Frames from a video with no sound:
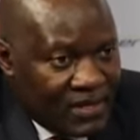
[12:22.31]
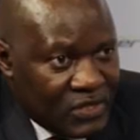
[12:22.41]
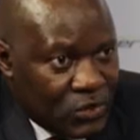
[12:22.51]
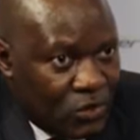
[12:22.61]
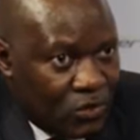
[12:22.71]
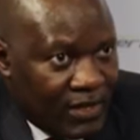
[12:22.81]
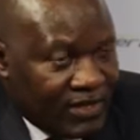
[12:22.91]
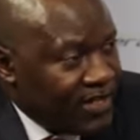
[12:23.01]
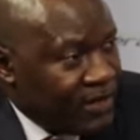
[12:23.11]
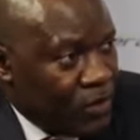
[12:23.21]
So we are
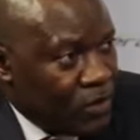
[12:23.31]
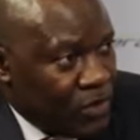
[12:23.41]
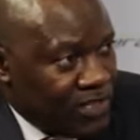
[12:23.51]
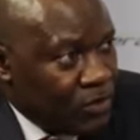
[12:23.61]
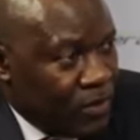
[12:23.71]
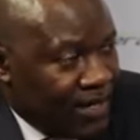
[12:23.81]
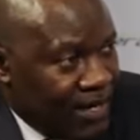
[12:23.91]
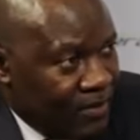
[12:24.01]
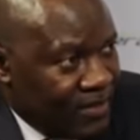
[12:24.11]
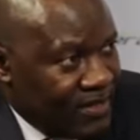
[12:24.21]
taking all those into
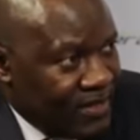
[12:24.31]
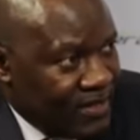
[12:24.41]
account